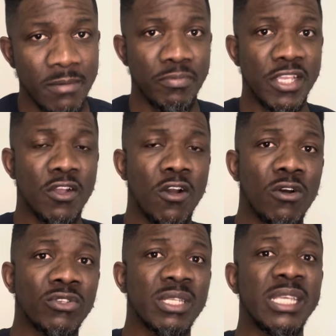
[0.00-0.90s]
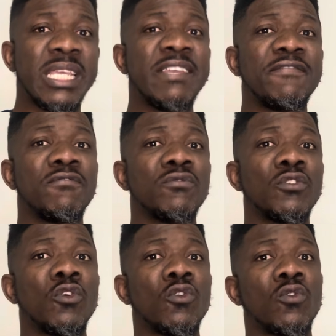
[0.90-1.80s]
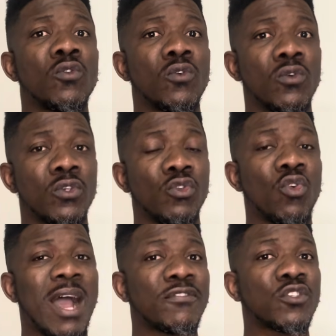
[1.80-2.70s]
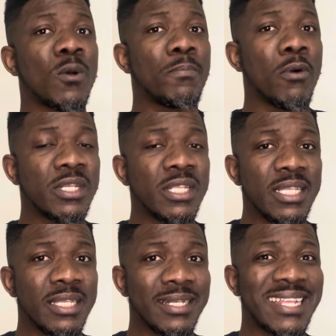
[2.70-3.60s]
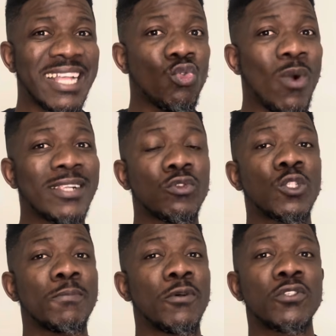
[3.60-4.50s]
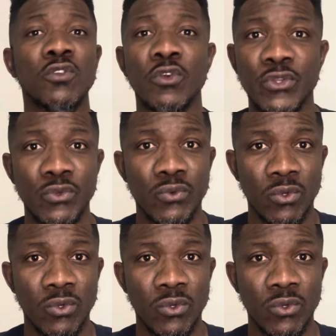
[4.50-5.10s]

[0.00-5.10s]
Because even though you have somebody that wants to sponsor you,